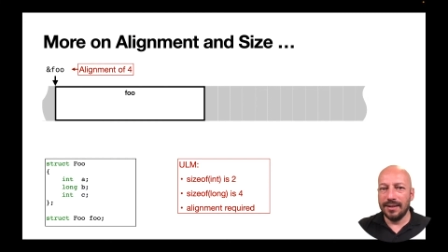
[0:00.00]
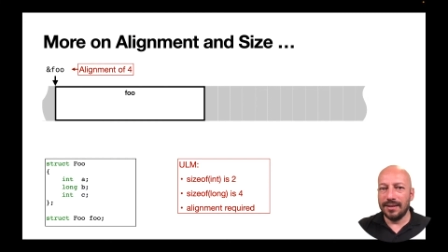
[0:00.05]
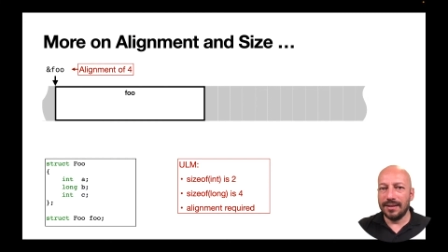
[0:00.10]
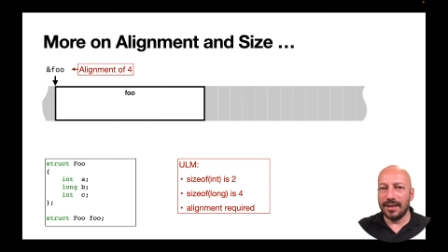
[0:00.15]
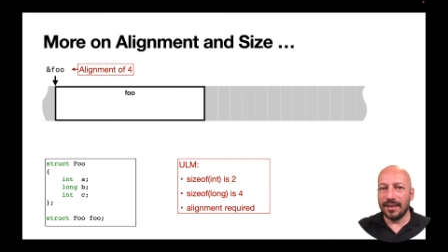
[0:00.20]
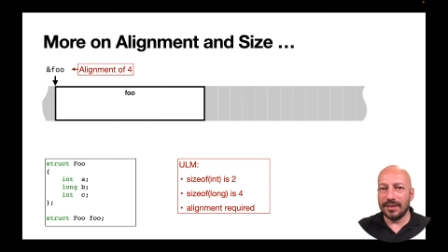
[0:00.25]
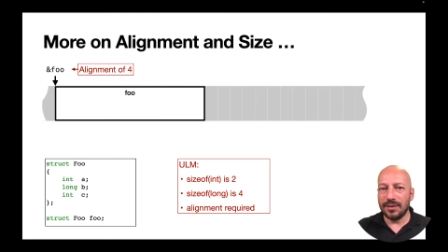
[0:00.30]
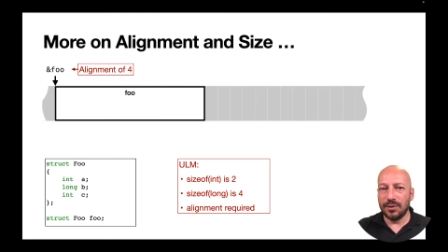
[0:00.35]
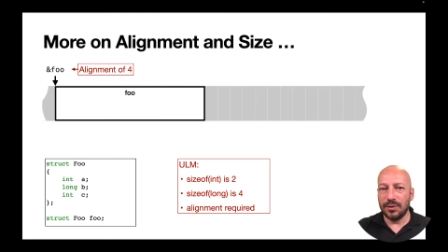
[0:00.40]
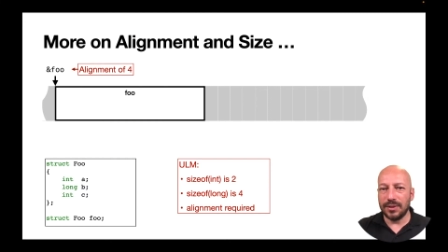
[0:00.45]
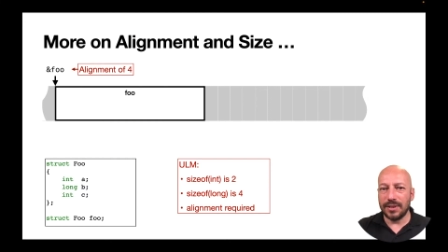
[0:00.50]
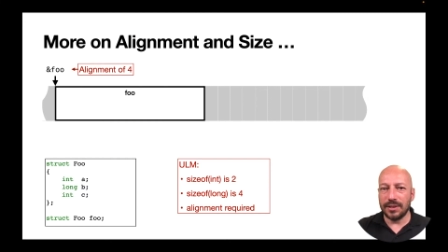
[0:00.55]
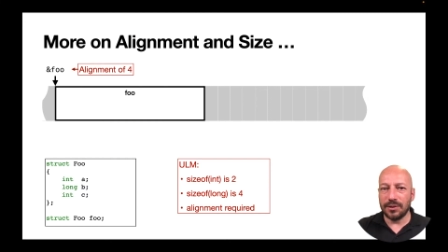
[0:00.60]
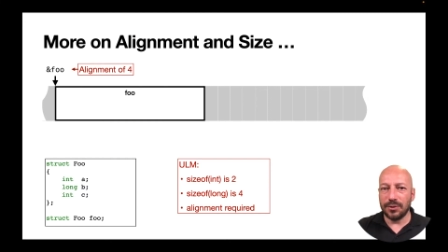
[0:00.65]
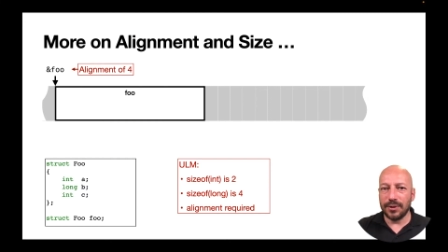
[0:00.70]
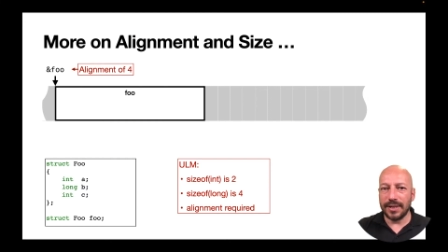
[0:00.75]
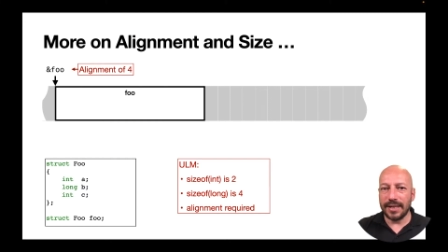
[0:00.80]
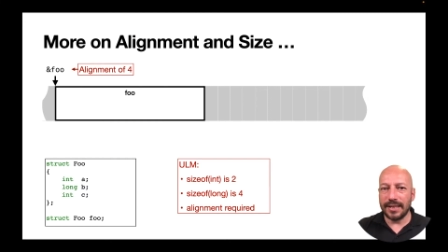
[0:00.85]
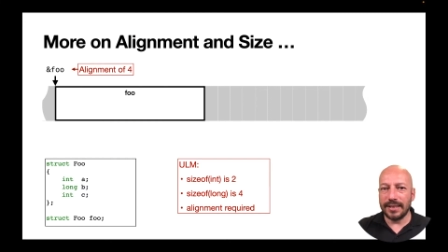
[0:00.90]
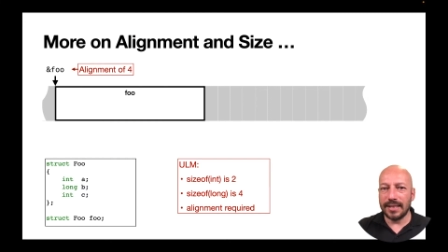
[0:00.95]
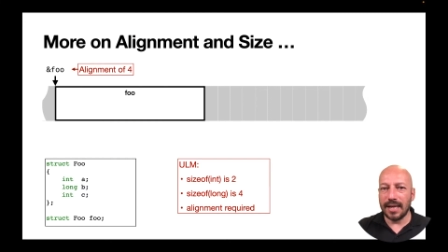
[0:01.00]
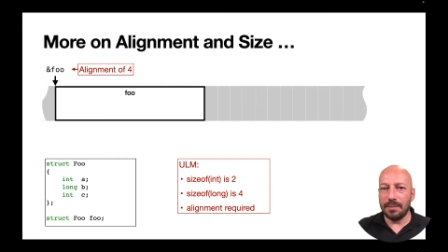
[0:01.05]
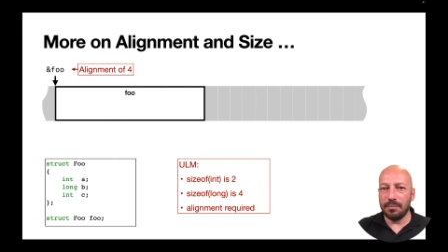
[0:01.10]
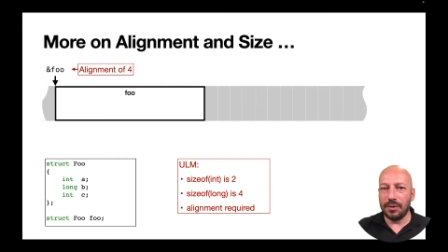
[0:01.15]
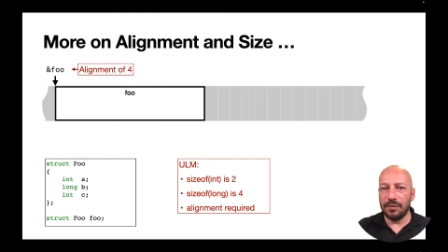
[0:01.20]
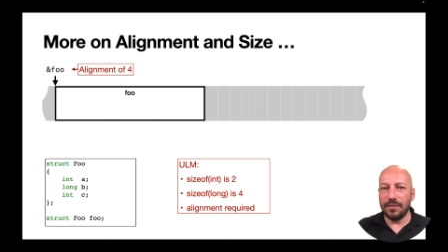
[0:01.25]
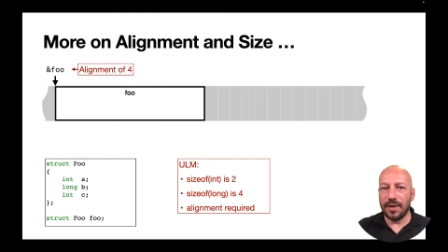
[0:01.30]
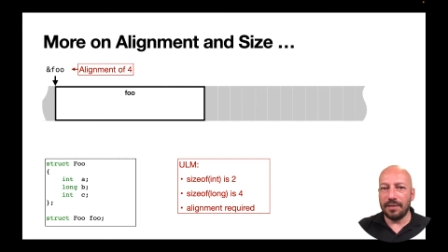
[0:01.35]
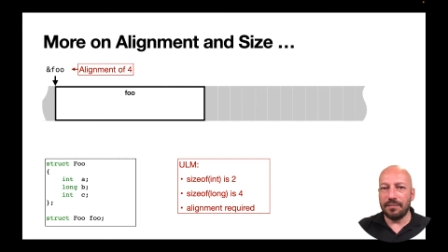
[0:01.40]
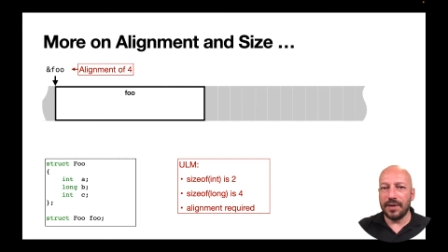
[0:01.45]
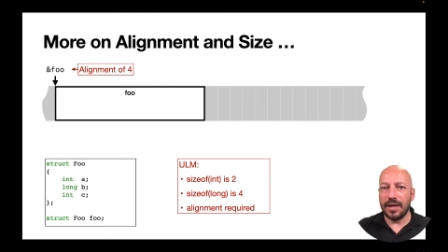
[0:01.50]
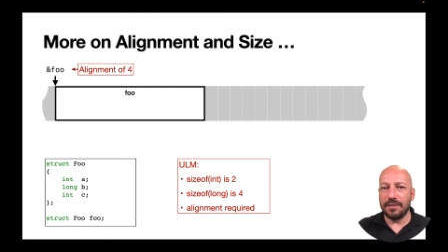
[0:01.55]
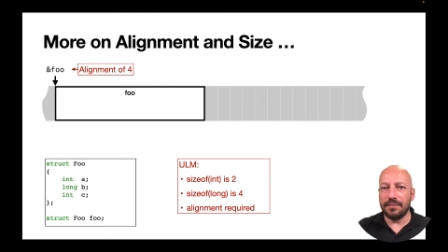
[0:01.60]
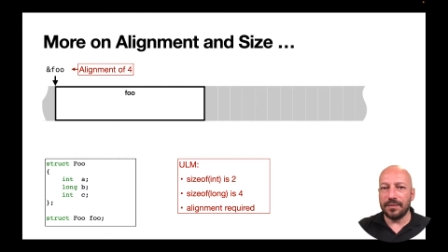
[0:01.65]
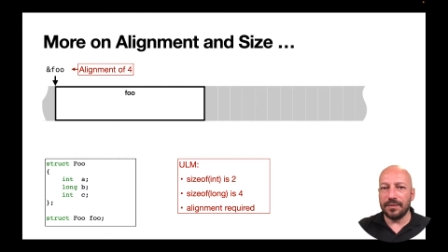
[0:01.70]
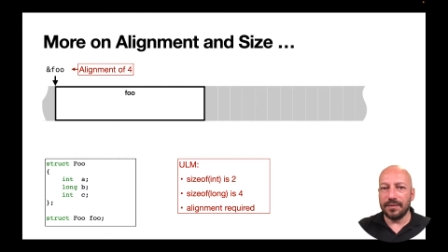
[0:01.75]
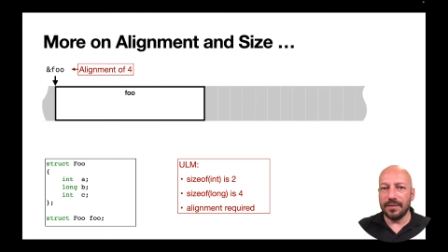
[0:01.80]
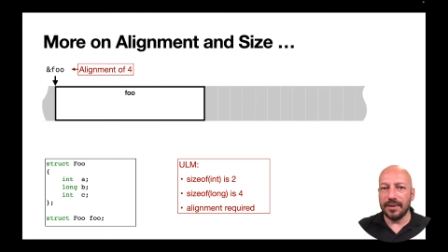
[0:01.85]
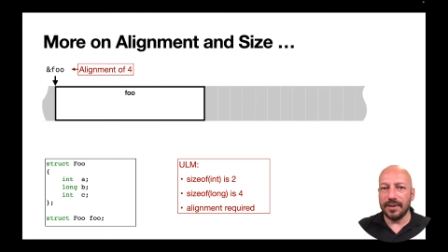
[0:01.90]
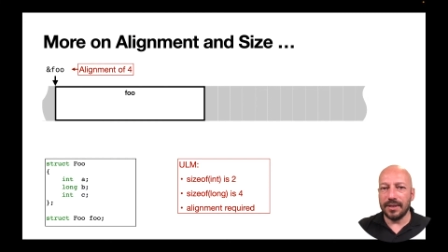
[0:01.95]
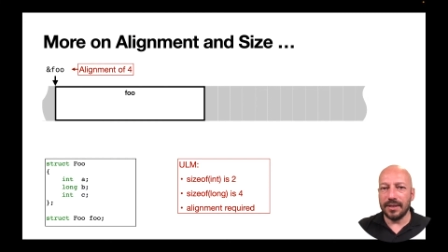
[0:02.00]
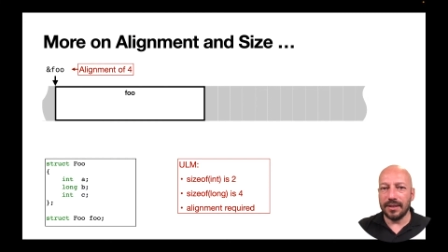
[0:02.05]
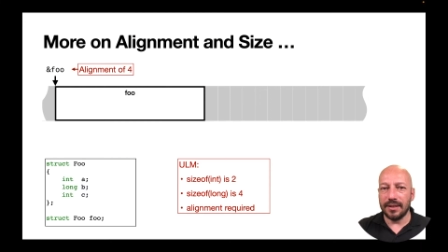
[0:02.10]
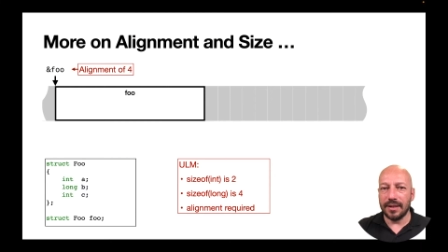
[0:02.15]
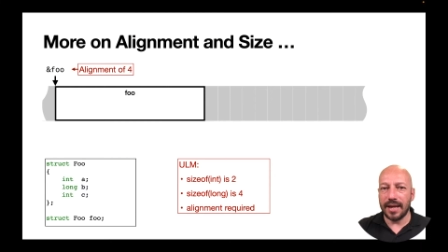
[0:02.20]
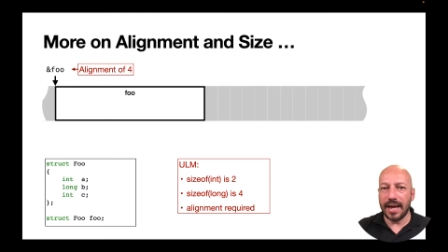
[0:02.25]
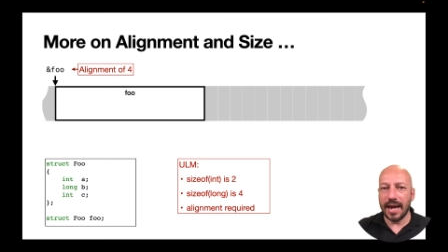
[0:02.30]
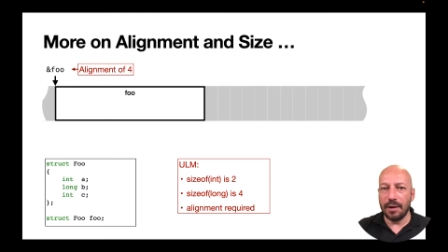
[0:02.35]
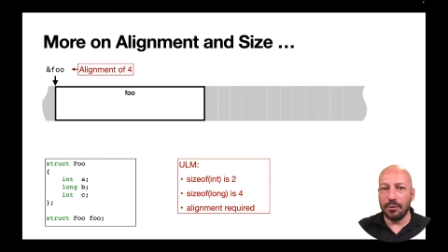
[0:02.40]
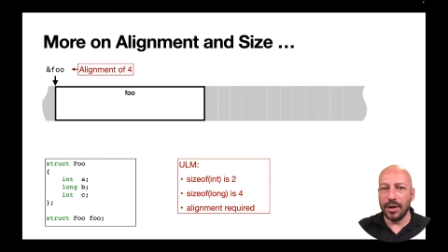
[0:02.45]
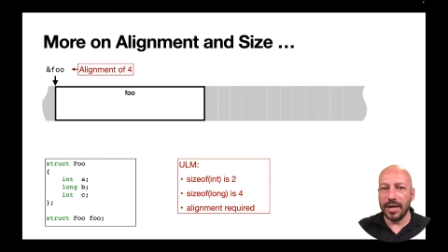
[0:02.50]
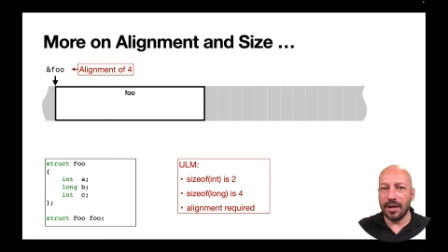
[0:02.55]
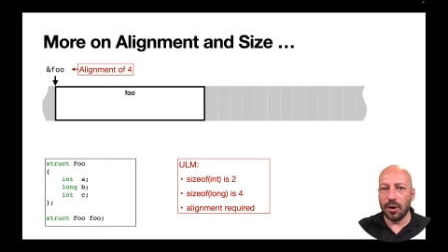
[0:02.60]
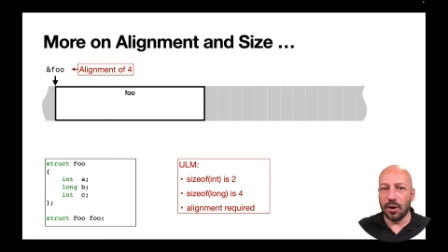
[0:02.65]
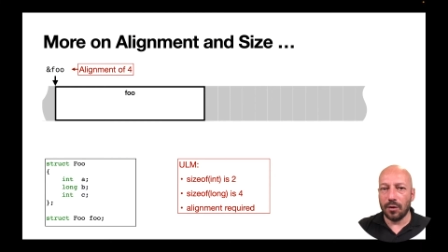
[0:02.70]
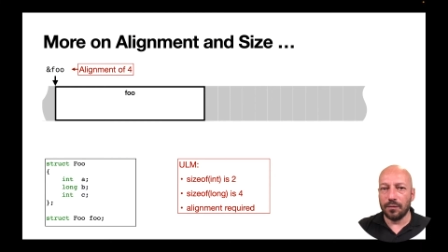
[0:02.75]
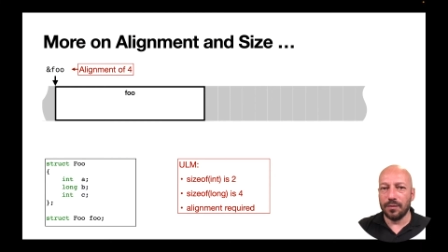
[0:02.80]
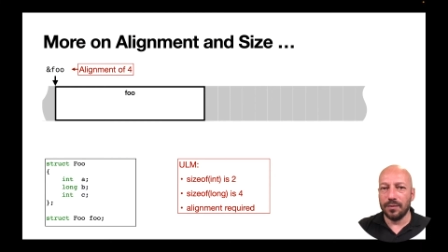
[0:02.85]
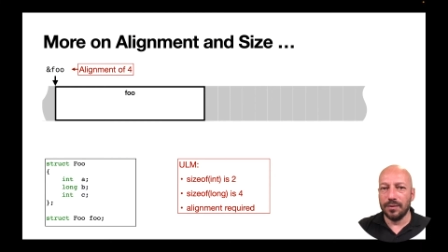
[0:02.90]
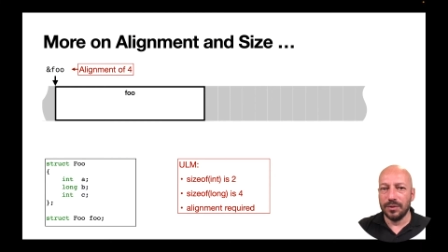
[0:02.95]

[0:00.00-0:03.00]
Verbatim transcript: Let's consider an example where we have an array of